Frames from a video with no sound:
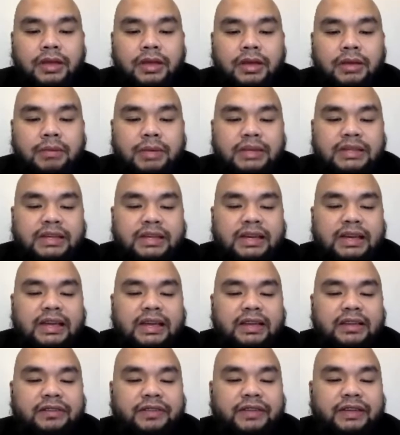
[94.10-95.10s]
Basically,
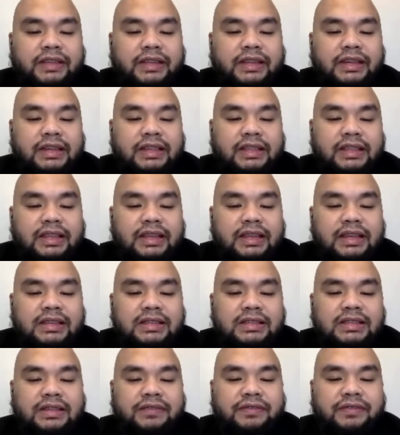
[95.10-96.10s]
infertility is
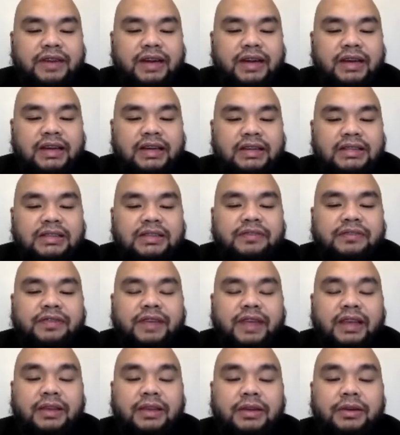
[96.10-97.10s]
defined as the
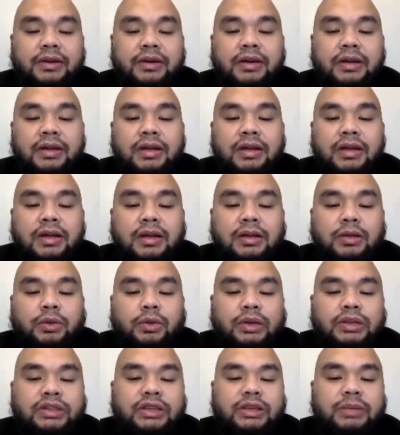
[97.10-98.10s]
failure to
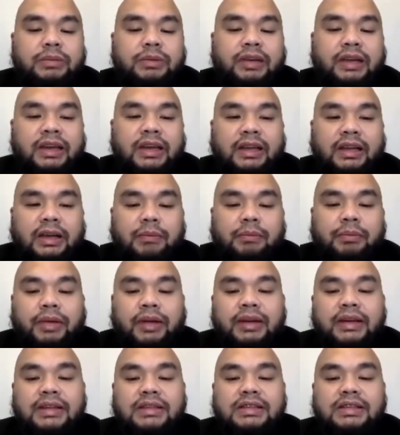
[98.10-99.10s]
achieve clinical
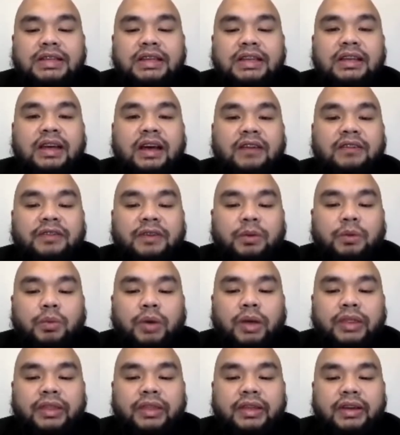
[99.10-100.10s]
pregnancy after
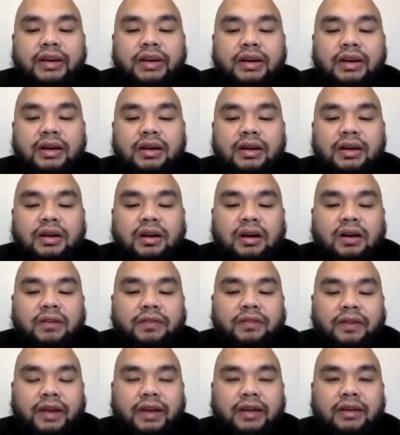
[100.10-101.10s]
1 year of
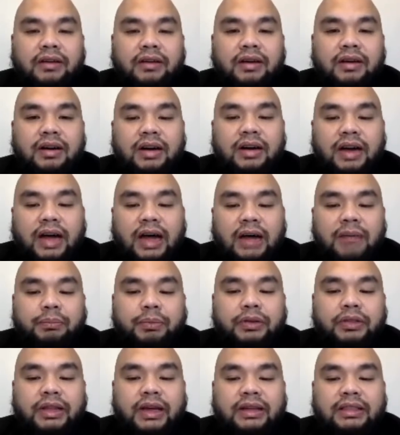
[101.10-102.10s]
regular,
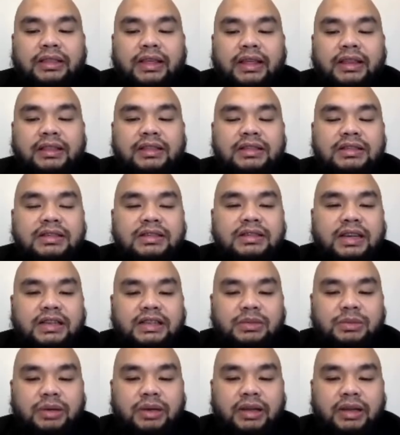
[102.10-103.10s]
unprotected
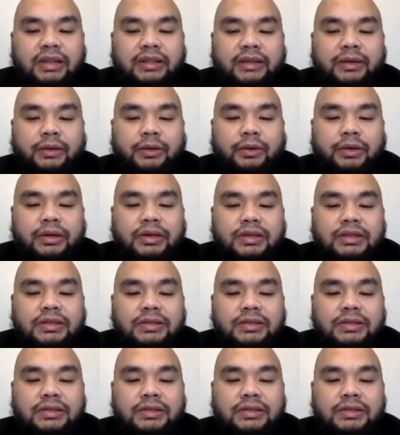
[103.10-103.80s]
sexual intercourse.